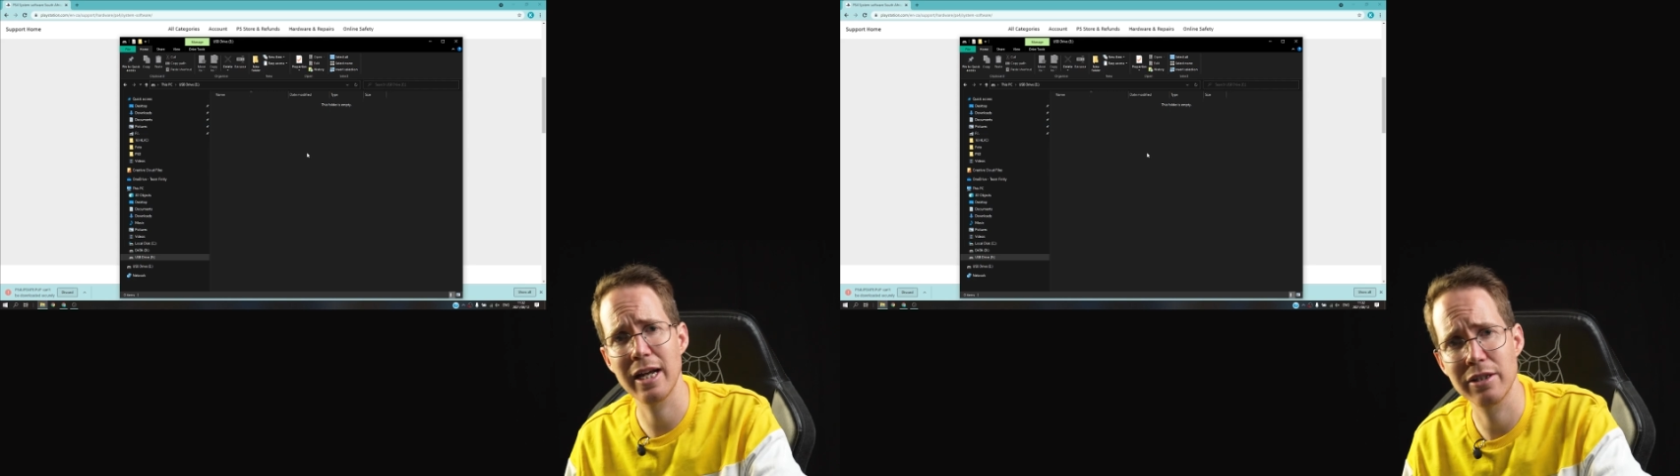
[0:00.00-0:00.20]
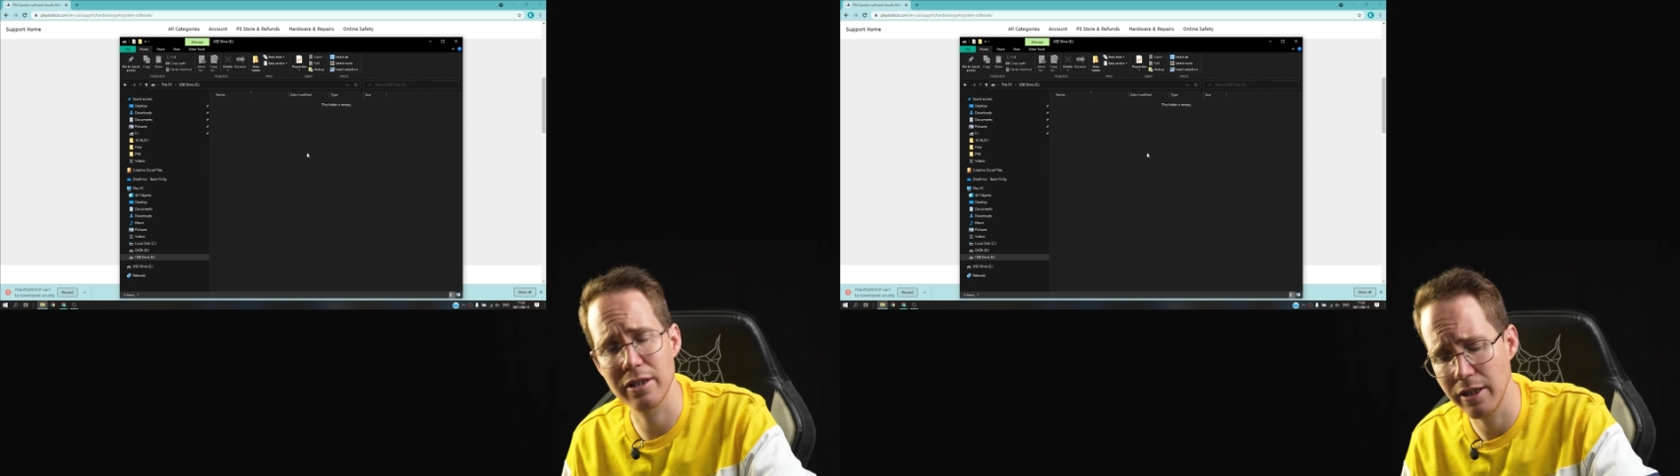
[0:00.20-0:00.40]

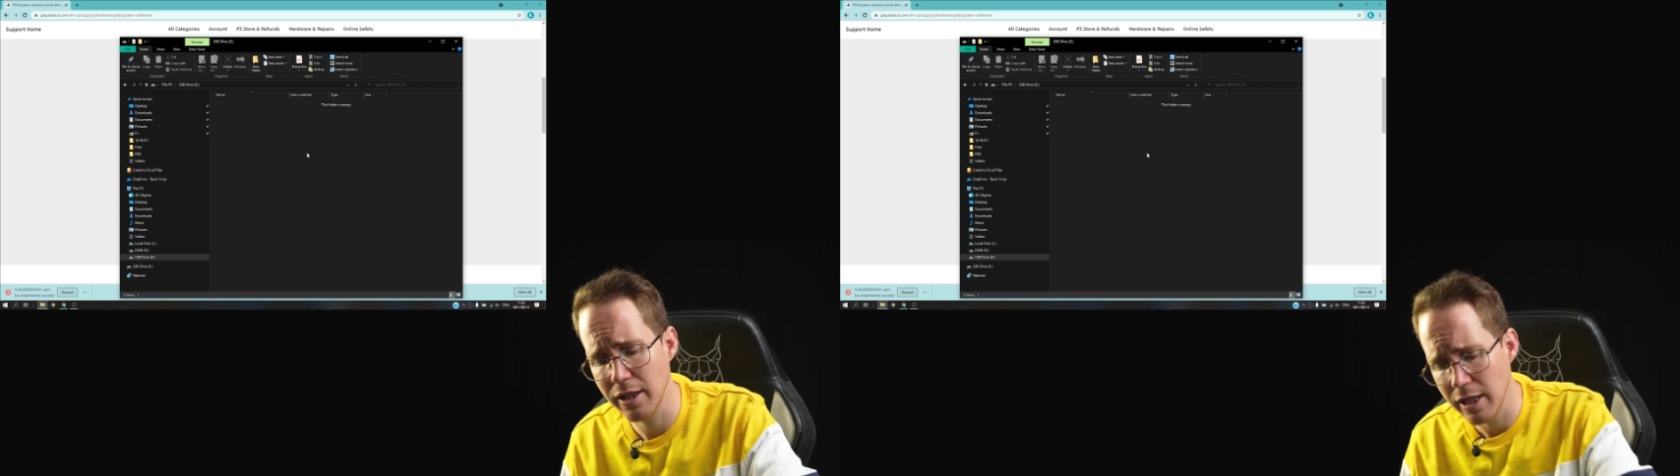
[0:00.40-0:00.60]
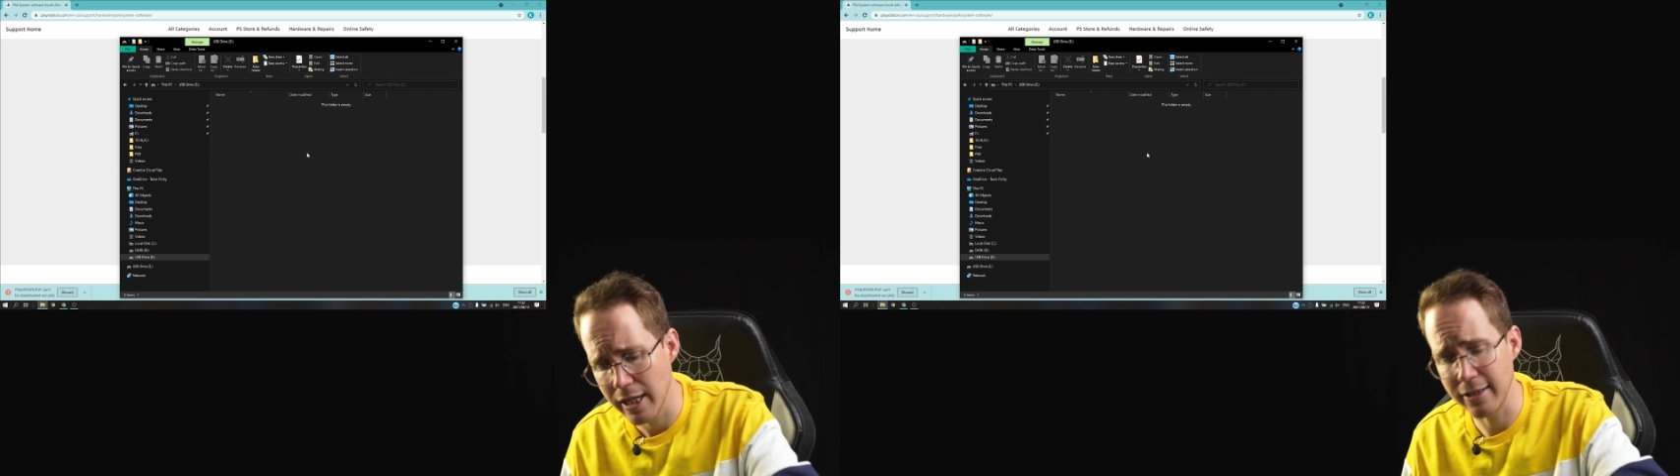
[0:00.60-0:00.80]
actually
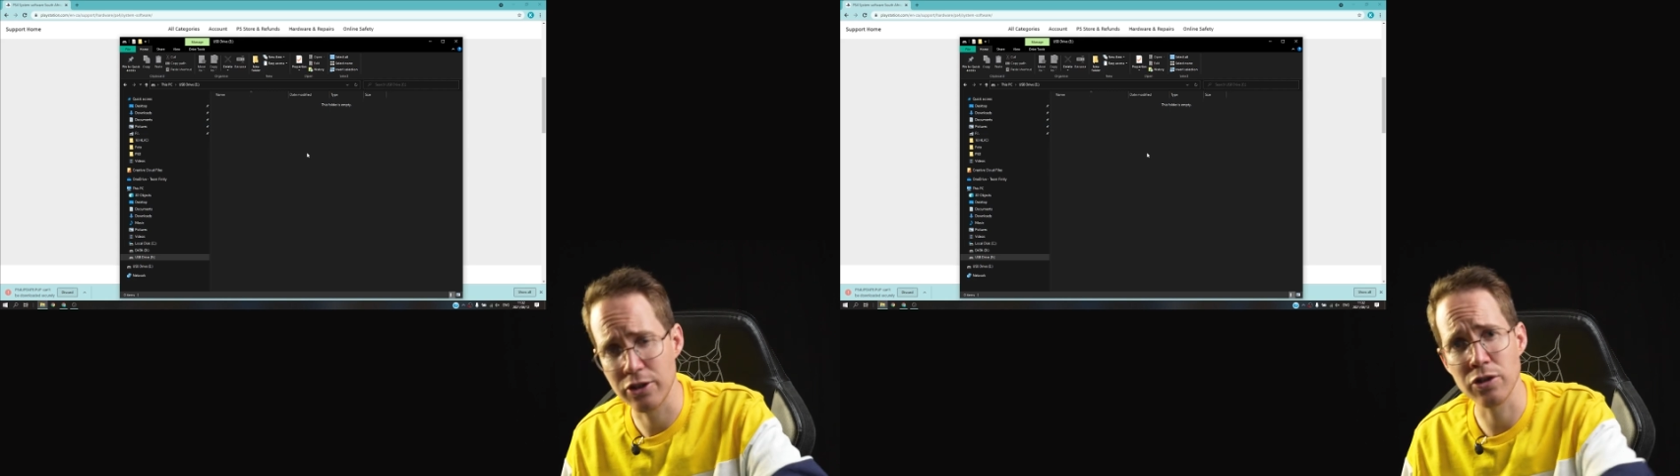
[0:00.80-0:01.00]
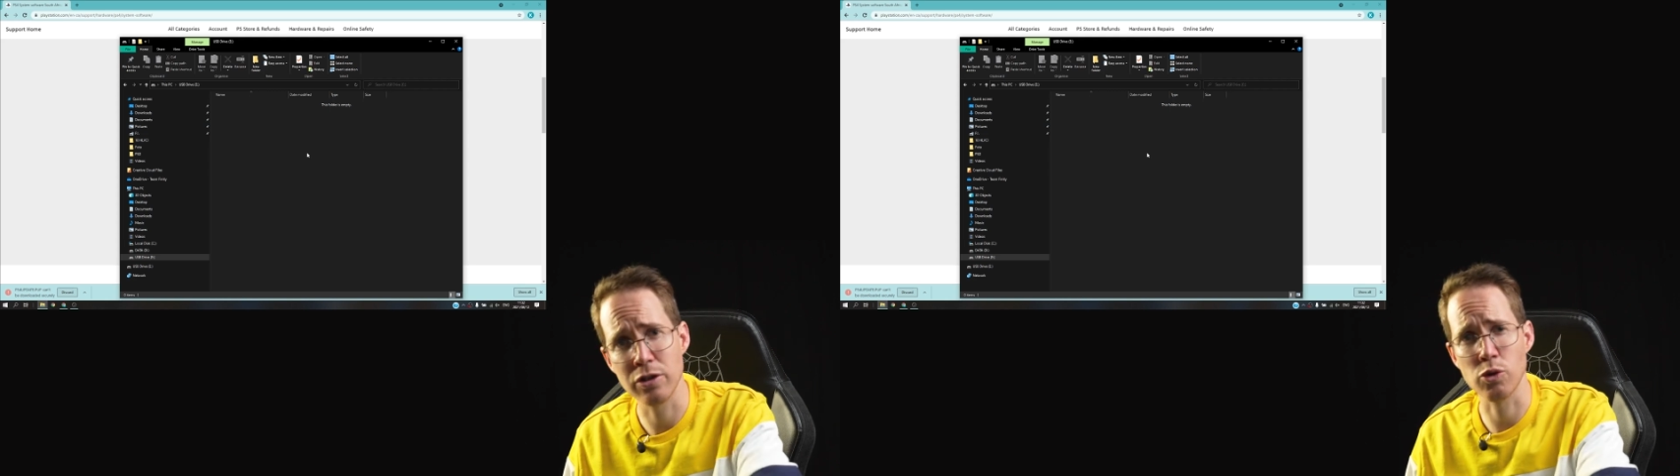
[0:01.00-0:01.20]

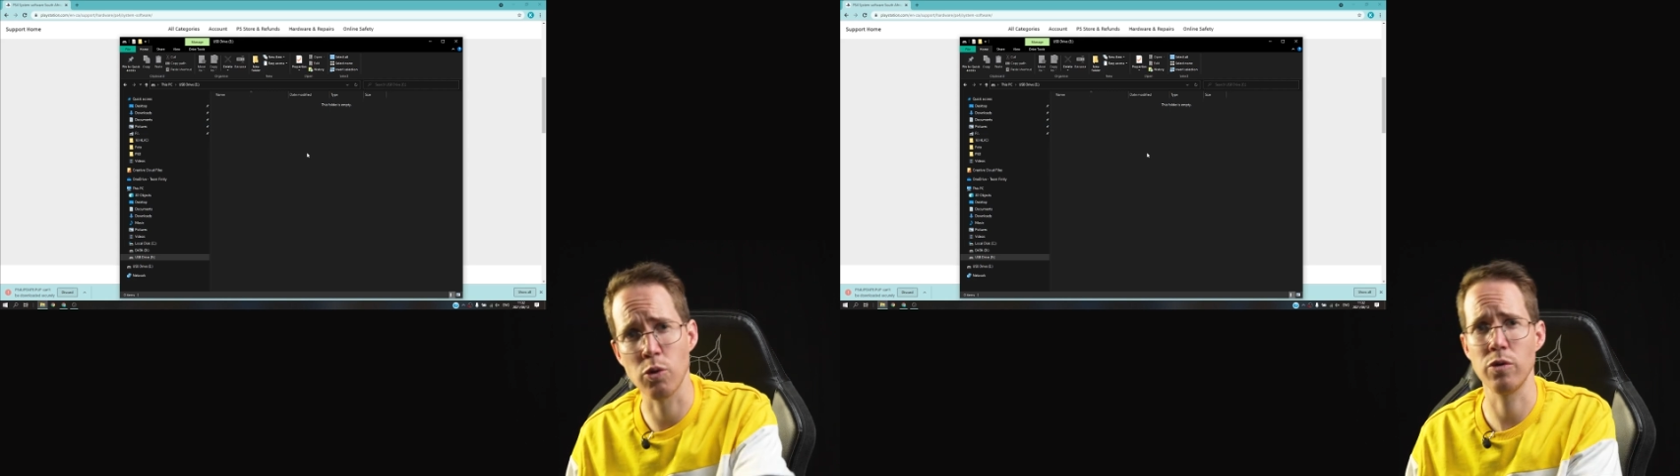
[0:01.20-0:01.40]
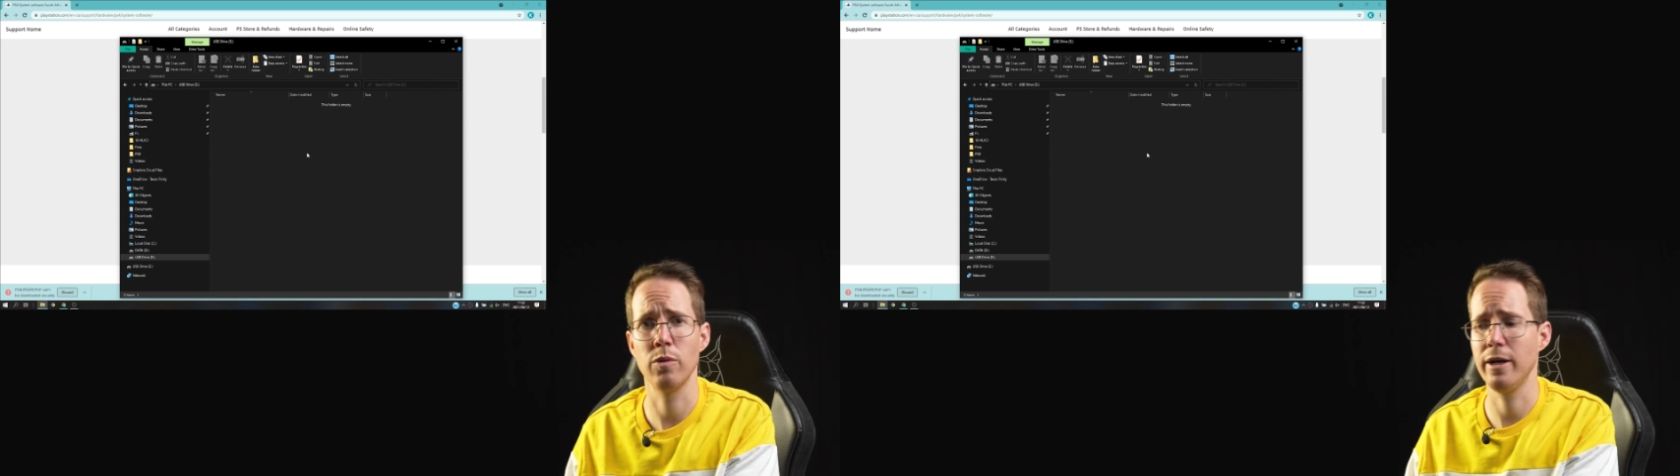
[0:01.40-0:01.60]
inserts
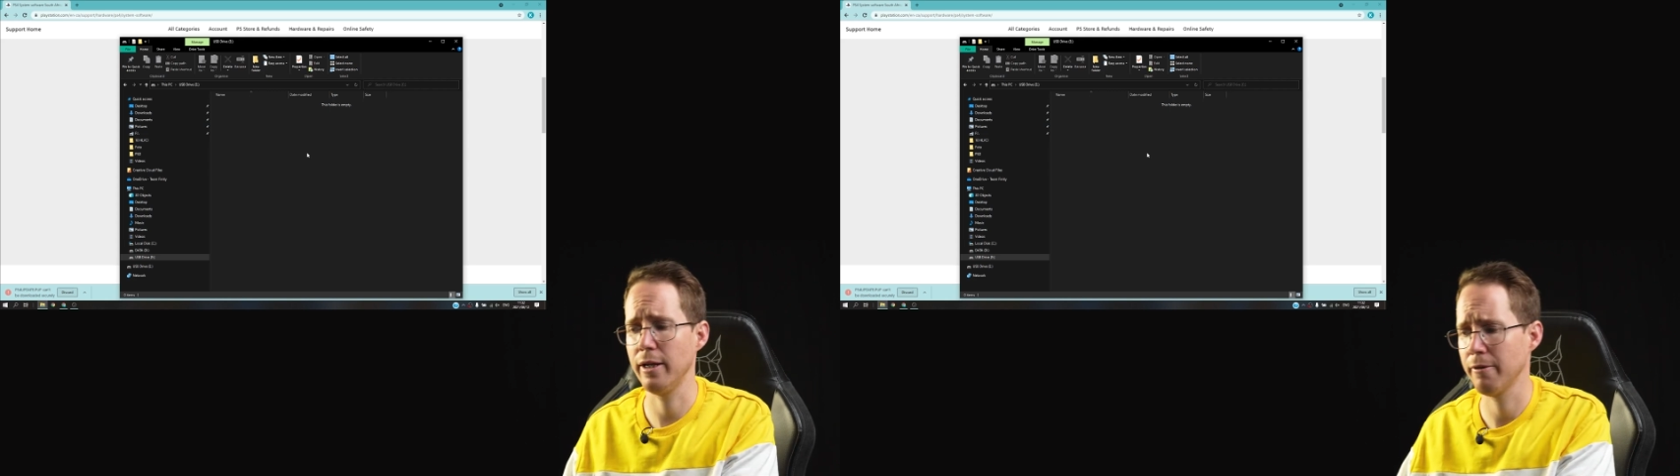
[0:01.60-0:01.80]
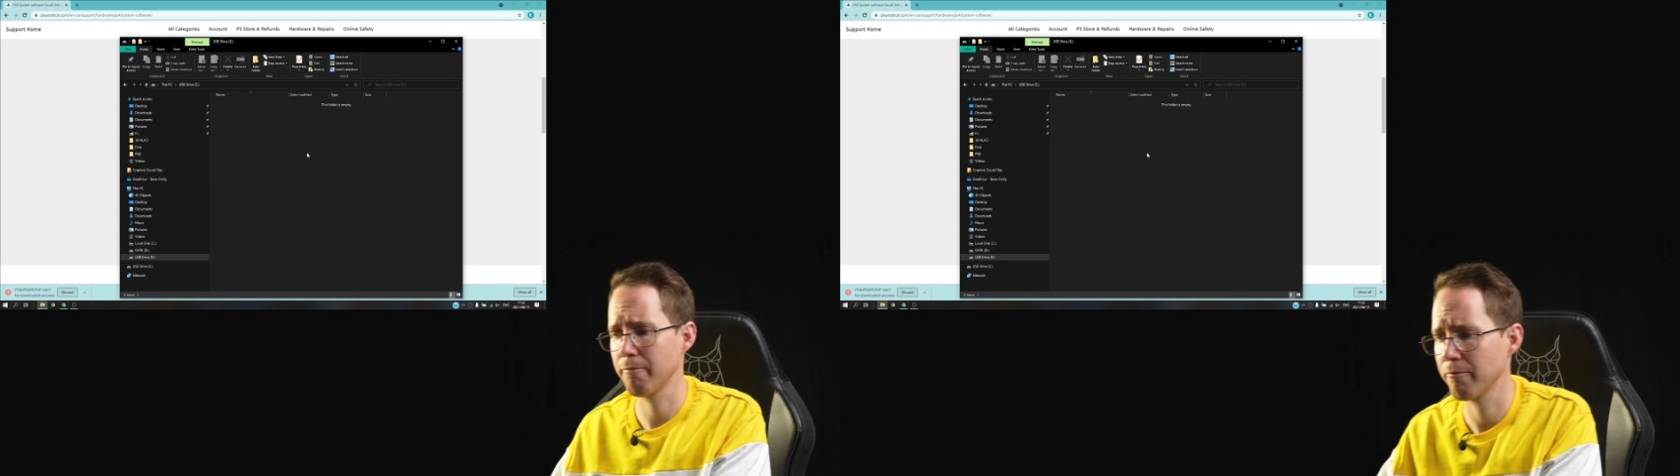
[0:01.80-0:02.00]
all the way.